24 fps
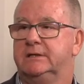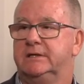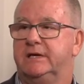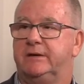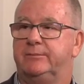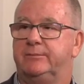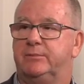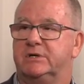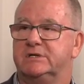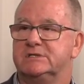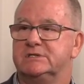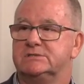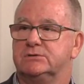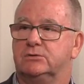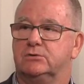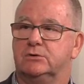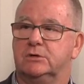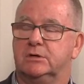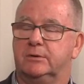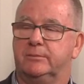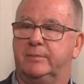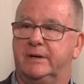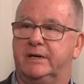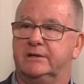everybody's
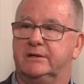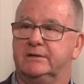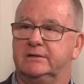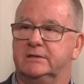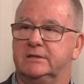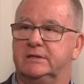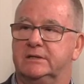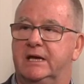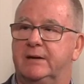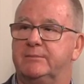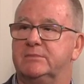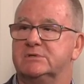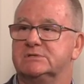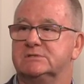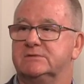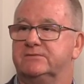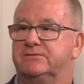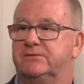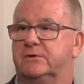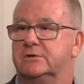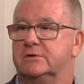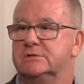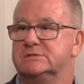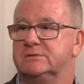talking about the Amazon
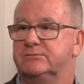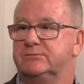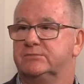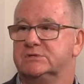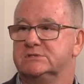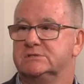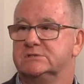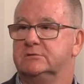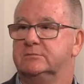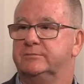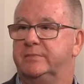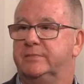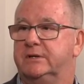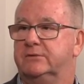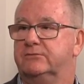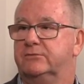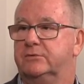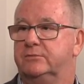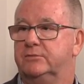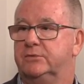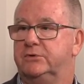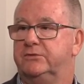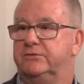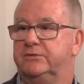forest in Brazil being
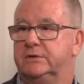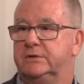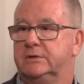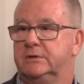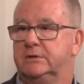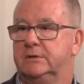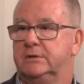removed.